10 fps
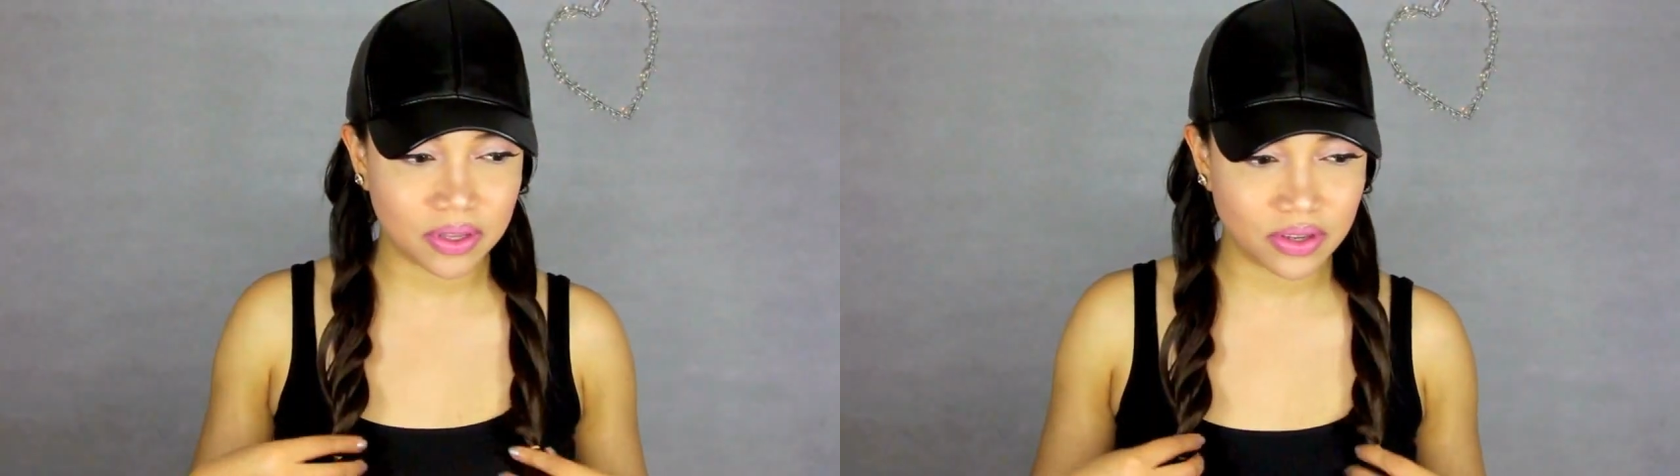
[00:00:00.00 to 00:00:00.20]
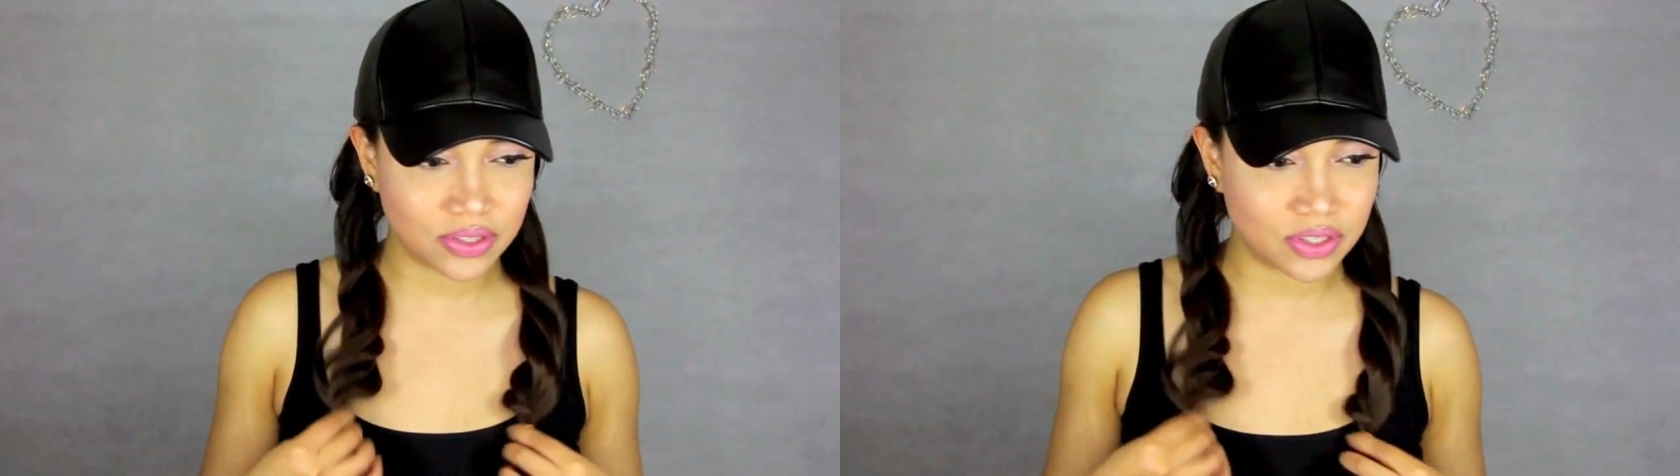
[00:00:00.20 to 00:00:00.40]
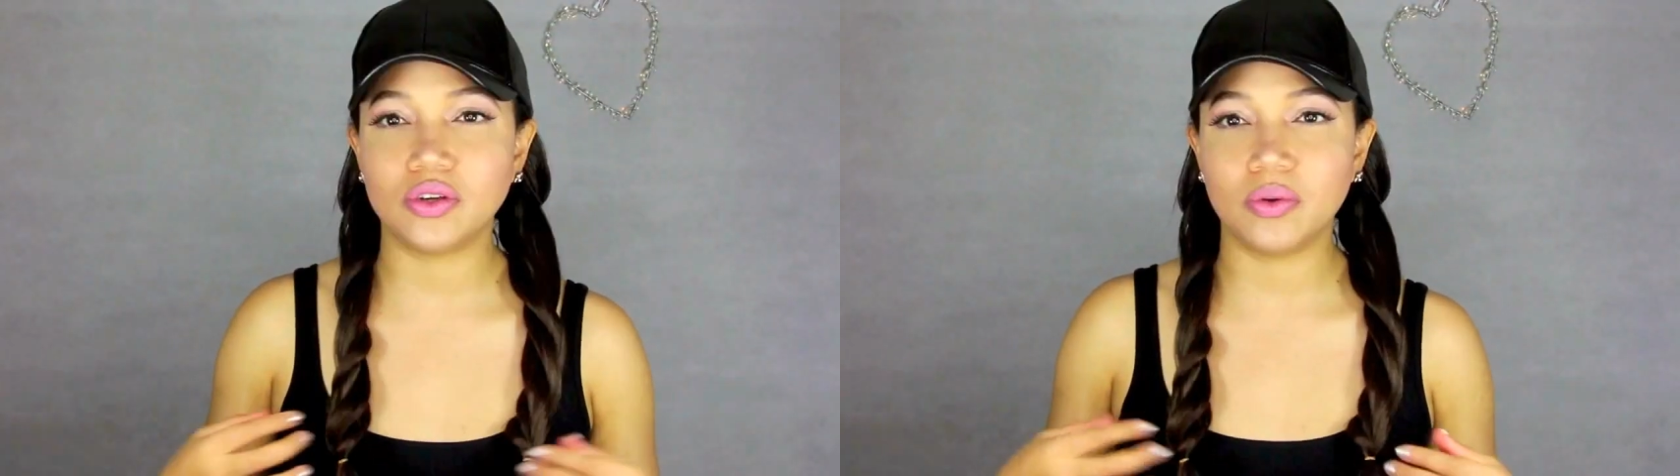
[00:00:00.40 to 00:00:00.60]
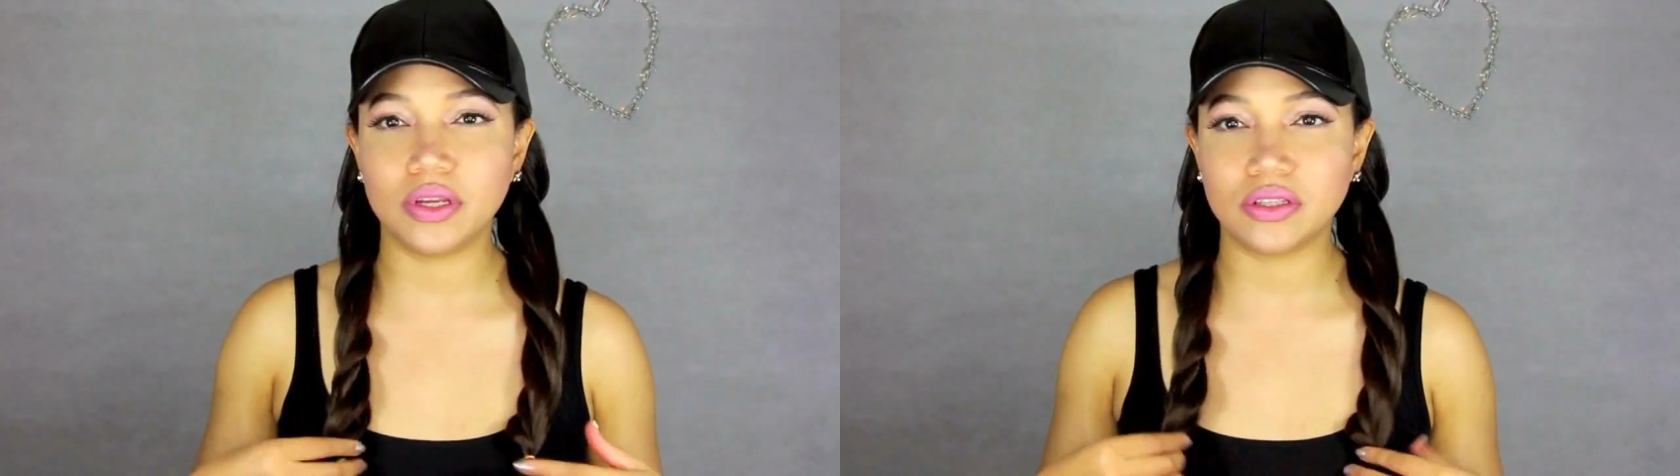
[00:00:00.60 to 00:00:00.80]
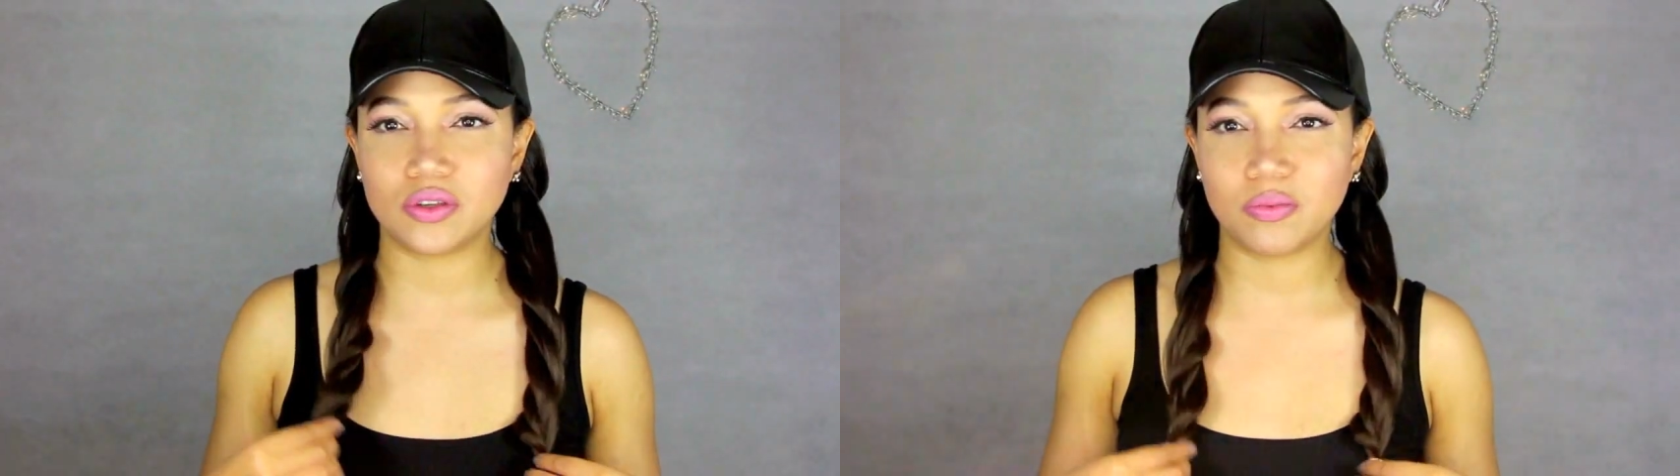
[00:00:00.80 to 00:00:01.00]
because you don't
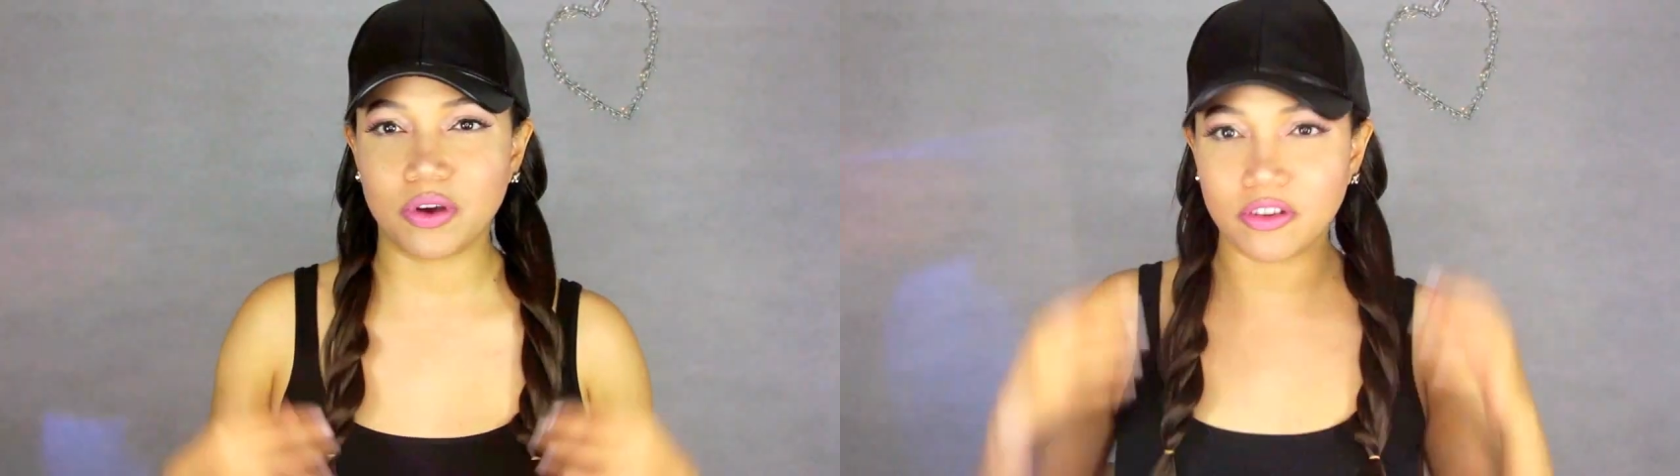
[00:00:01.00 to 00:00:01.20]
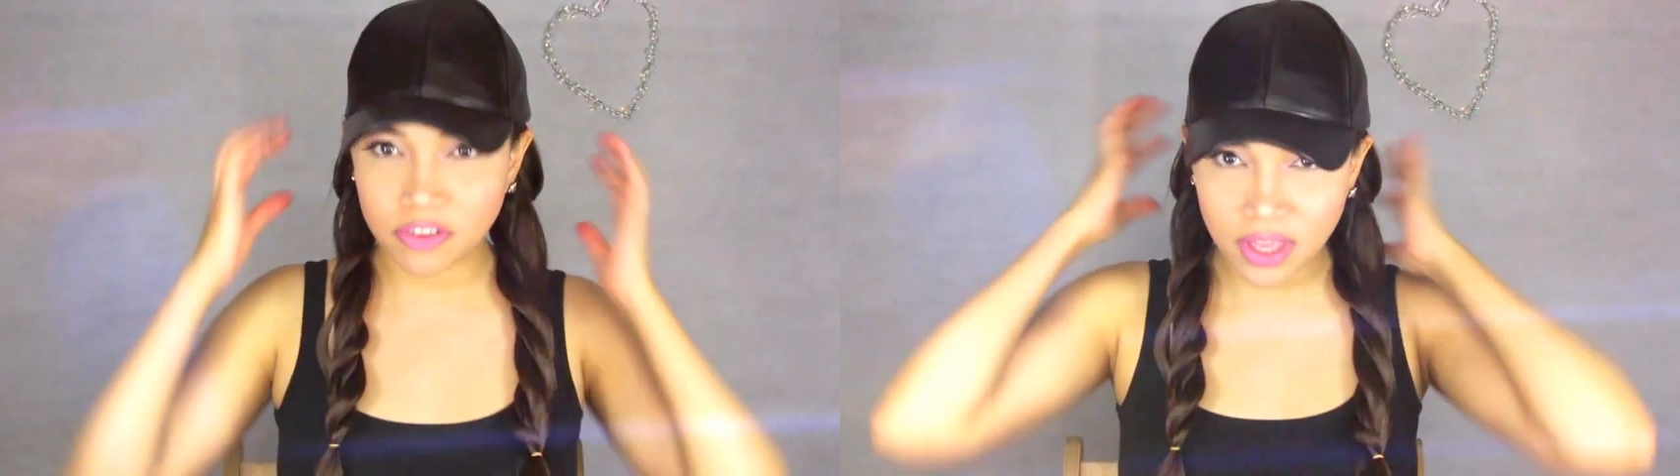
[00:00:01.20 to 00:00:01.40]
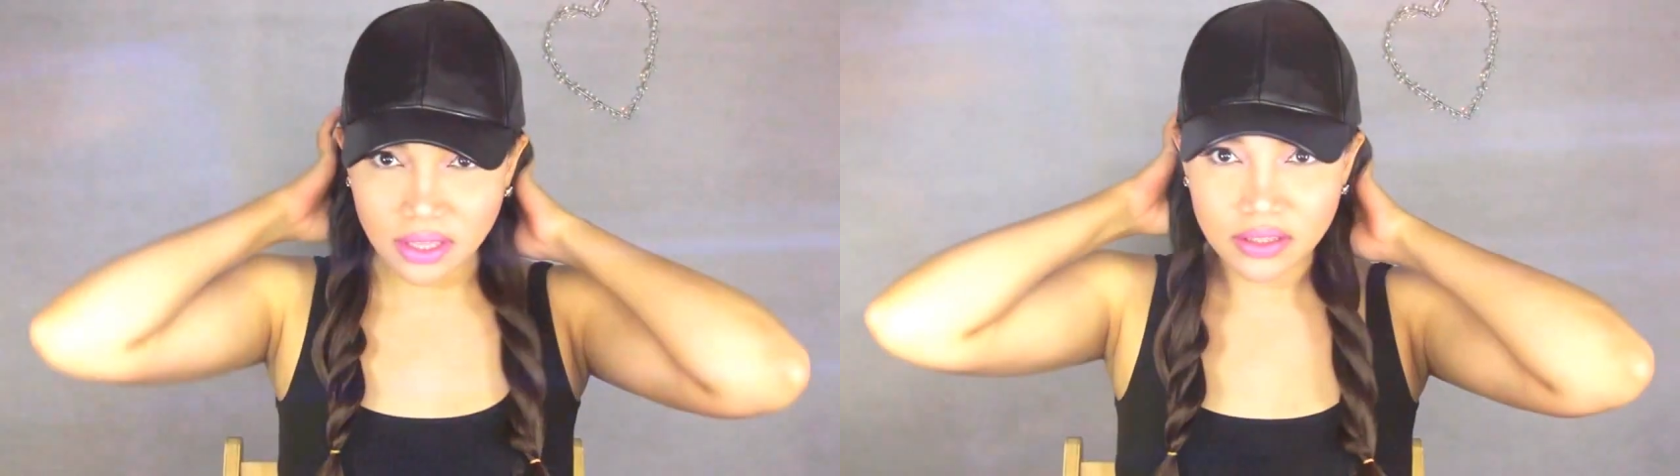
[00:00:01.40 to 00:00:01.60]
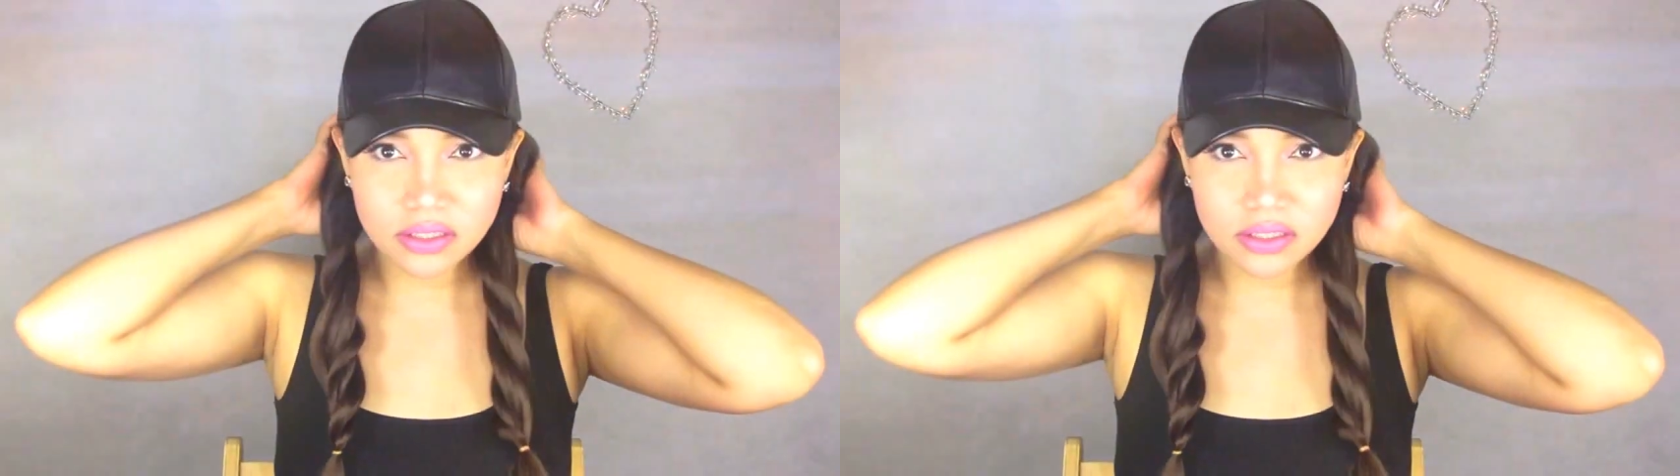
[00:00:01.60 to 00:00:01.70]
want it too perfect.